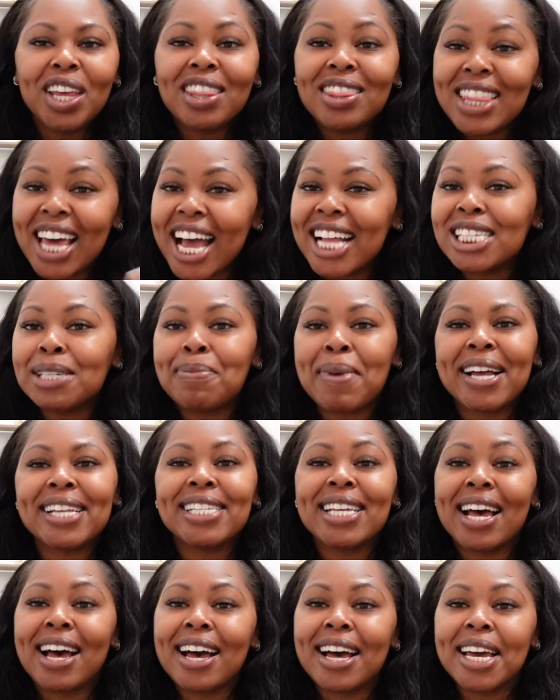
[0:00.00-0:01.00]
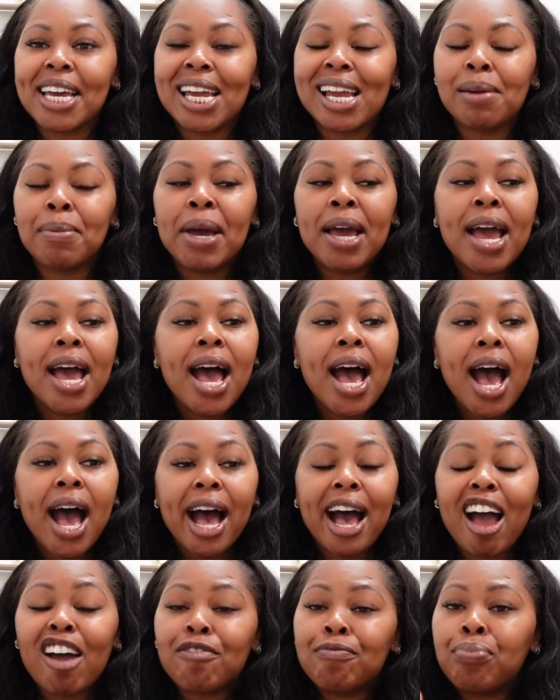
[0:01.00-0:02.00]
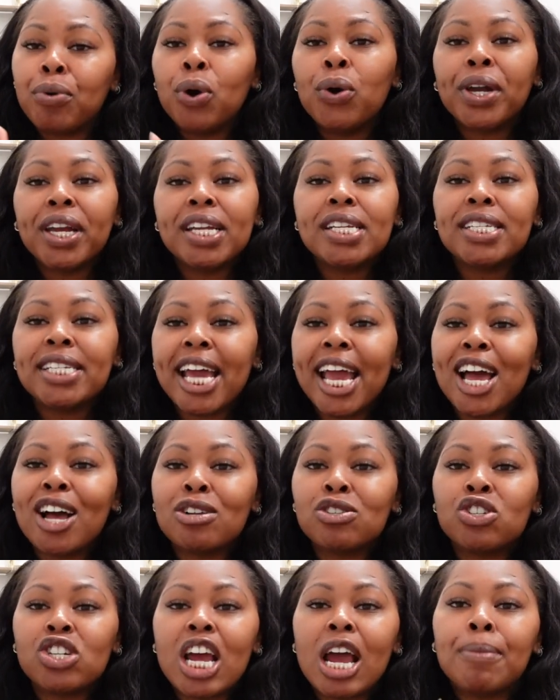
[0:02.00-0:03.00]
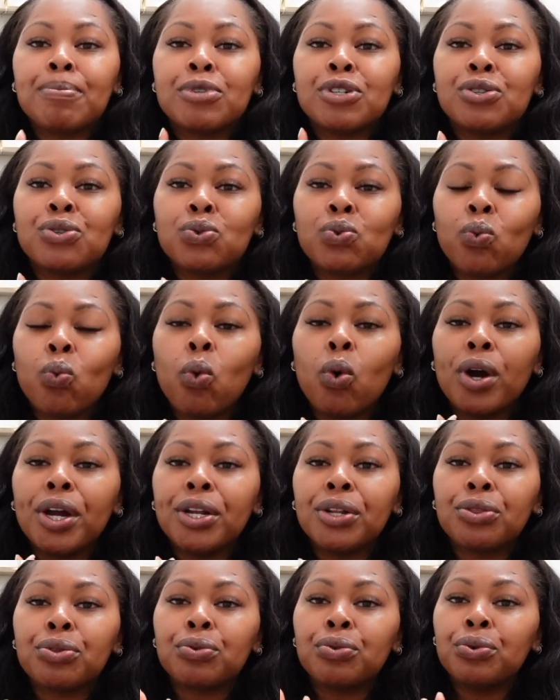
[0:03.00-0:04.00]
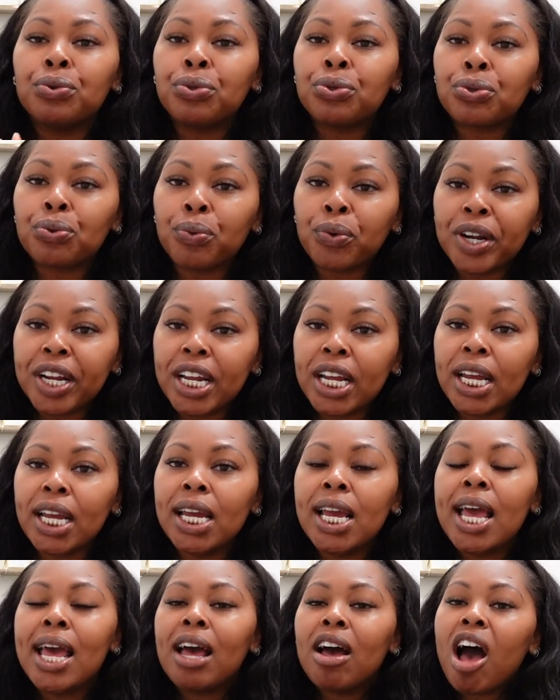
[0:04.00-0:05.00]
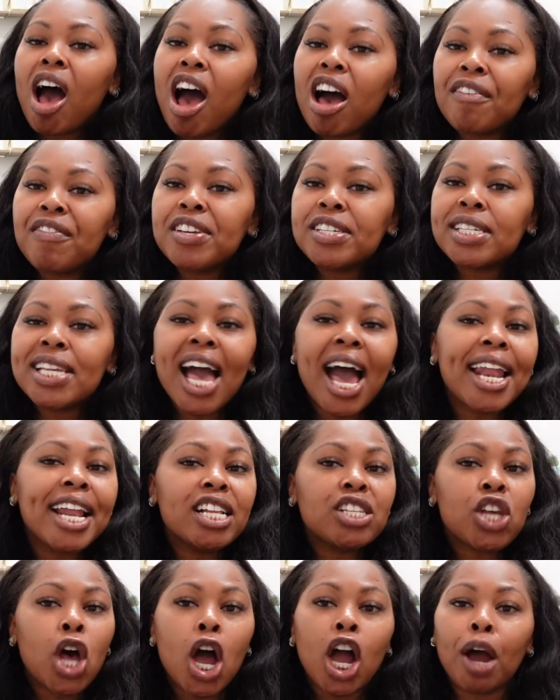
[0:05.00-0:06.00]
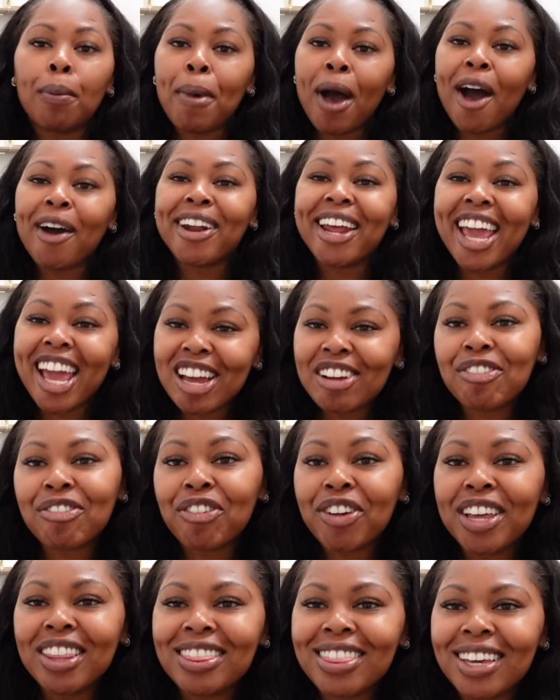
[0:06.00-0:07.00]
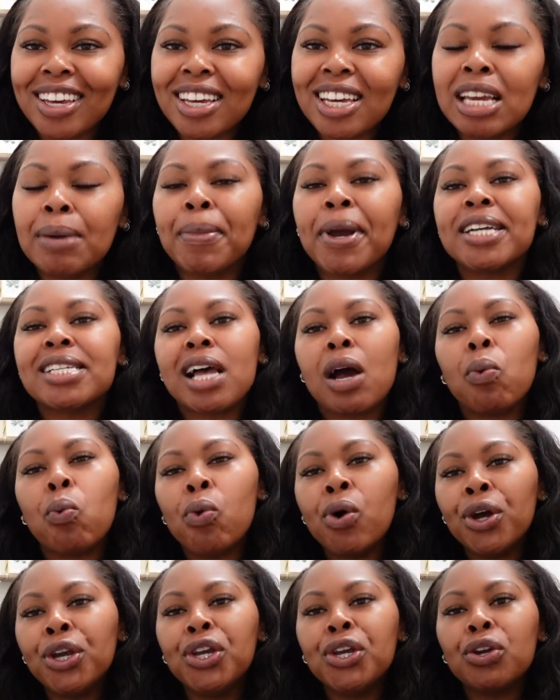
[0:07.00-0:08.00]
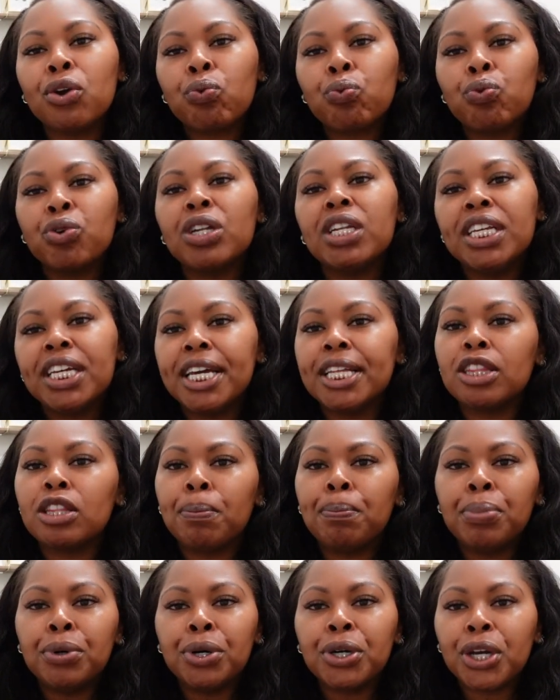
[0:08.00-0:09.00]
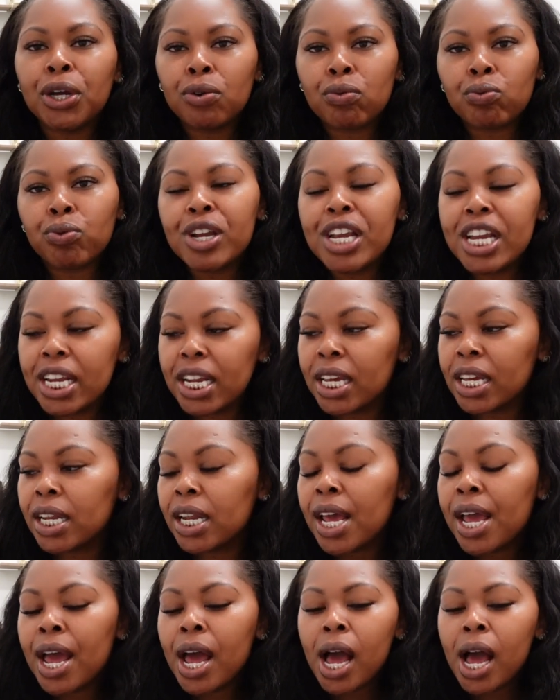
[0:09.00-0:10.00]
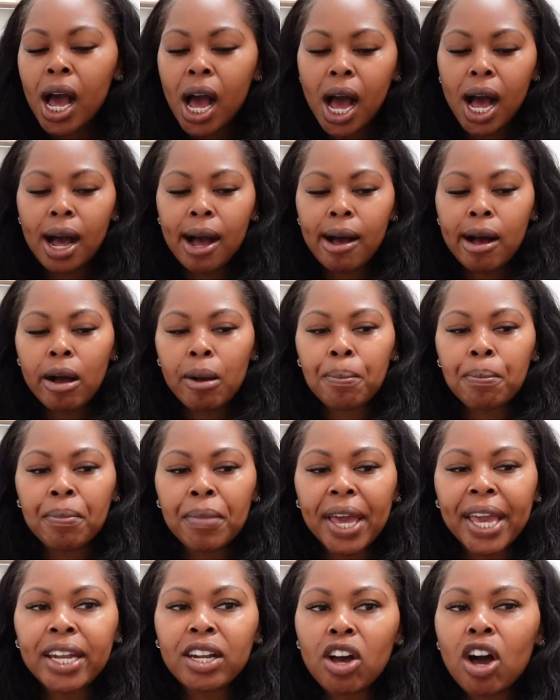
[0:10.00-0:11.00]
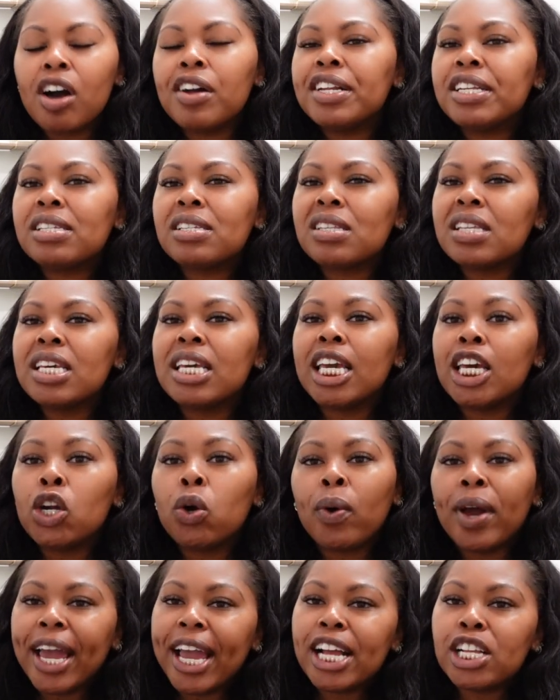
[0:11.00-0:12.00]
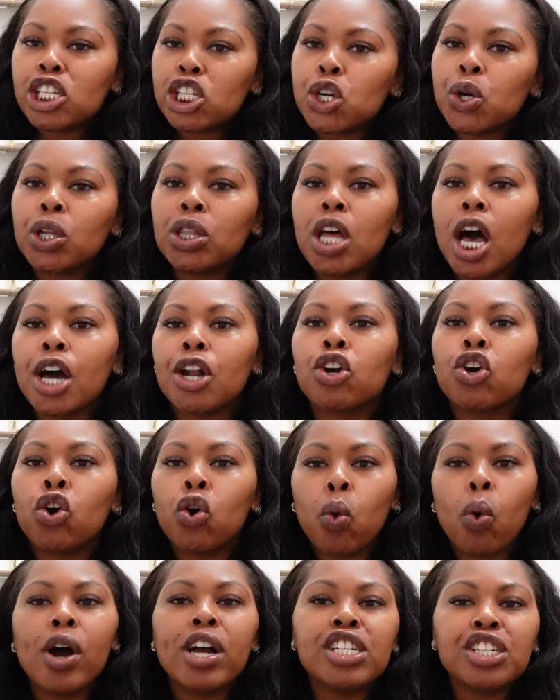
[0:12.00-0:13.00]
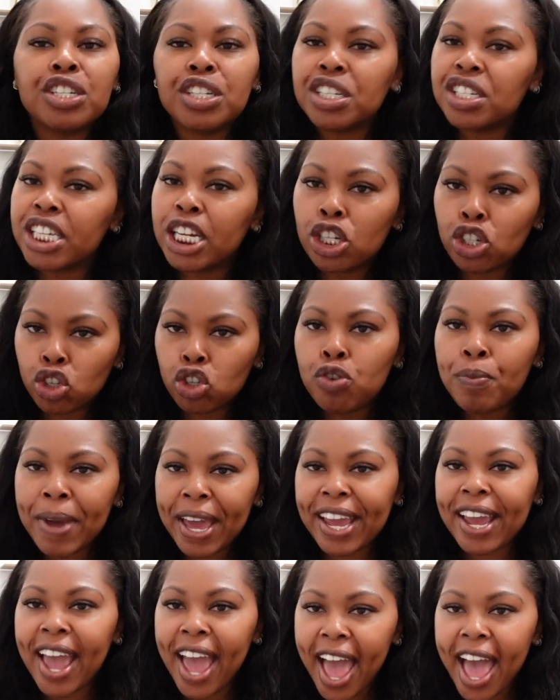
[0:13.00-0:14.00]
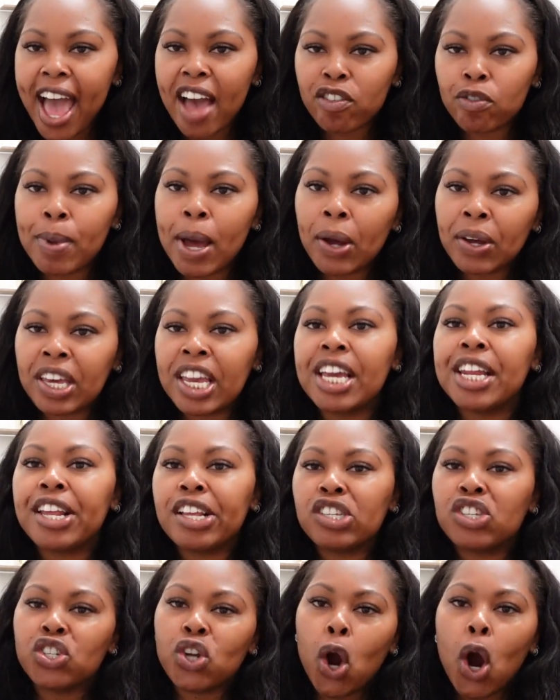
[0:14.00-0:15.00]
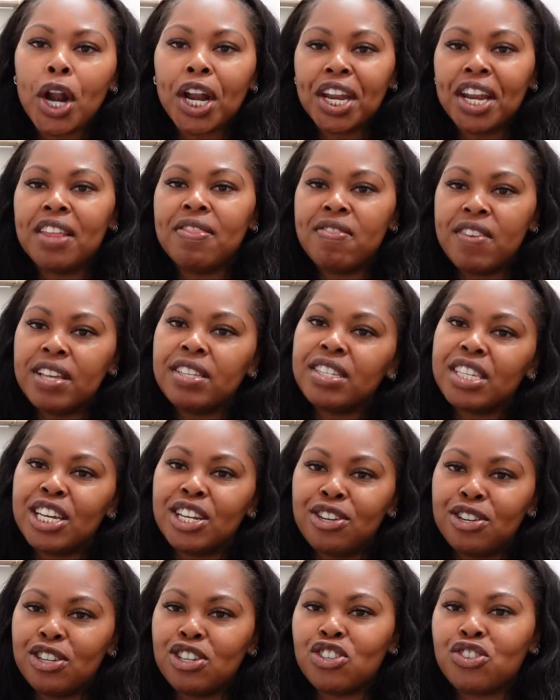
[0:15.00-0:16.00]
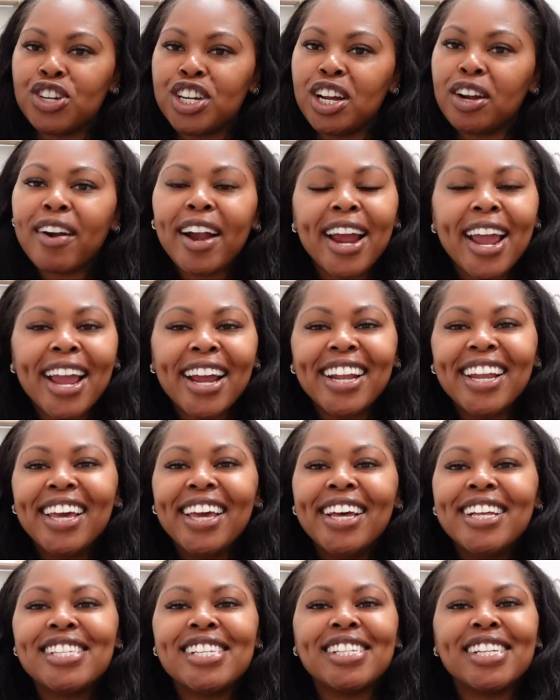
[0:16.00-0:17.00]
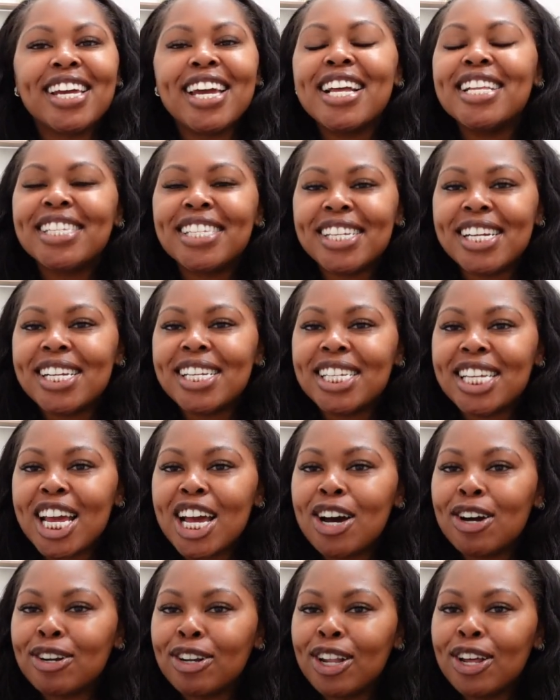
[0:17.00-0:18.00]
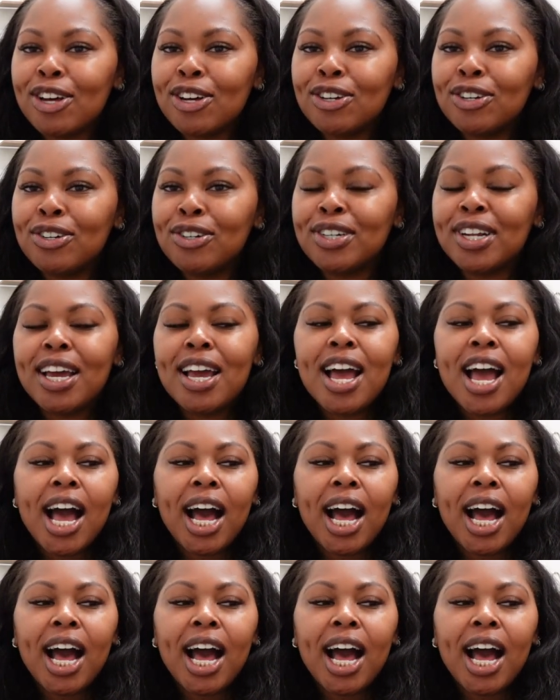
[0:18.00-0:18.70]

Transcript: That's my time. I've broken down chapters 1 through 3. Obviously, I didn't talk about everything because I want you to really get the book and read it. And honestly, it'll answer a lot of questions that you may have about getting started in this industry. All right. It's an instant download.